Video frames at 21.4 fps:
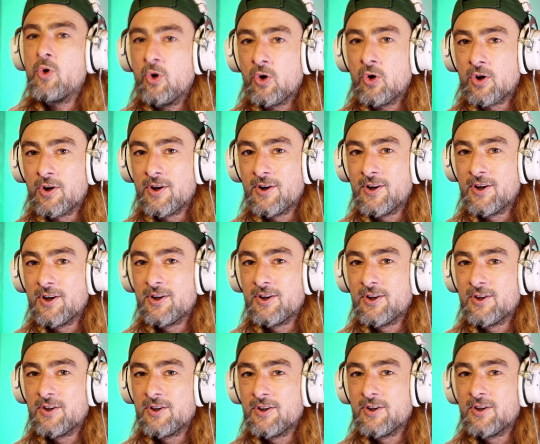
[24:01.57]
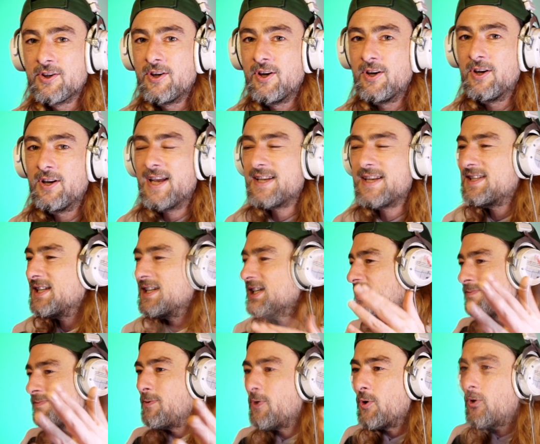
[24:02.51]
more. Let's
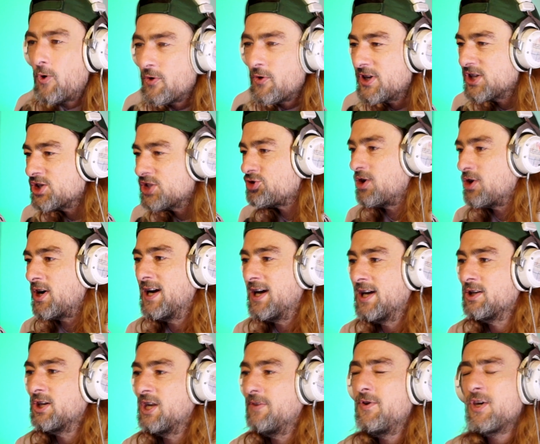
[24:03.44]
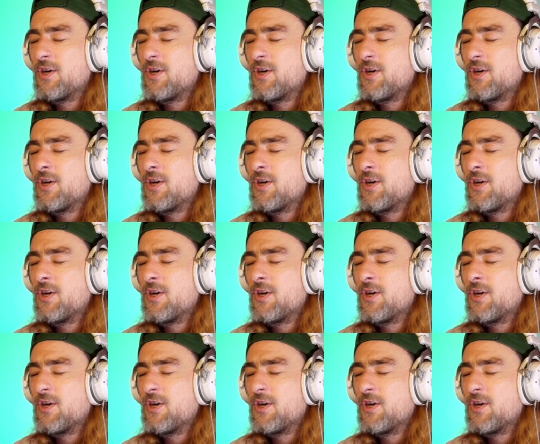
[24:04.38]
explore this triangle.